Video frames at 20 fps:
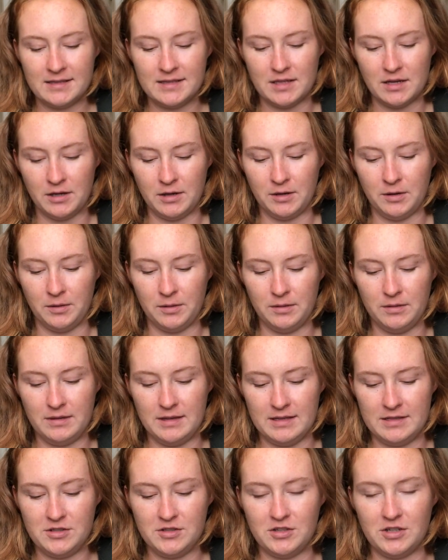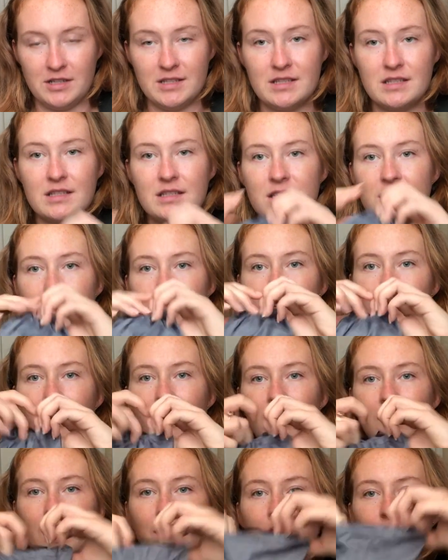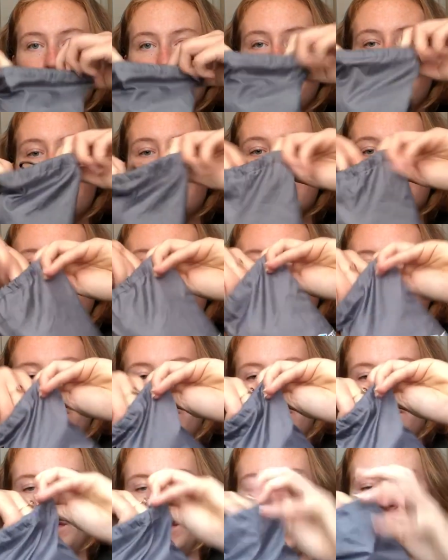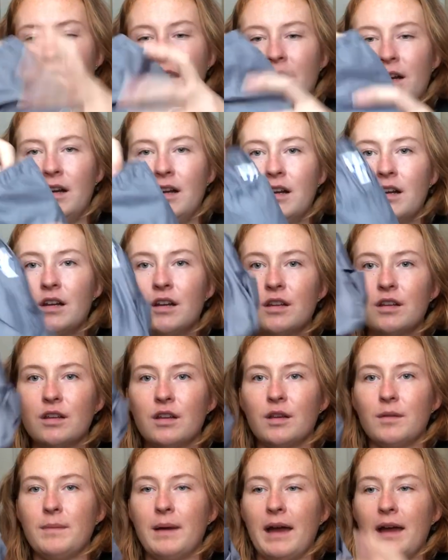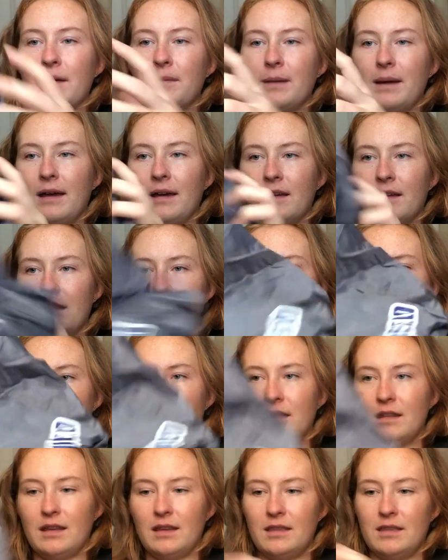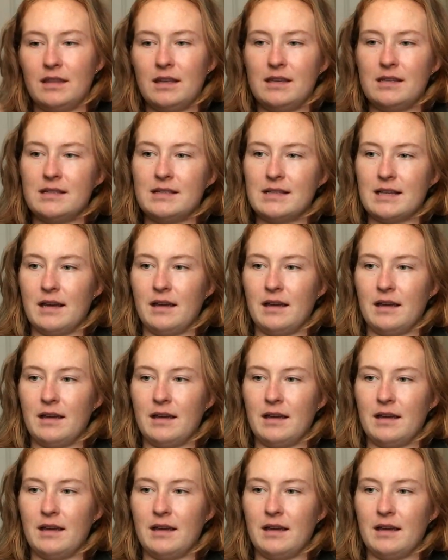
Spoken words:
So this just goes over your backpack like this.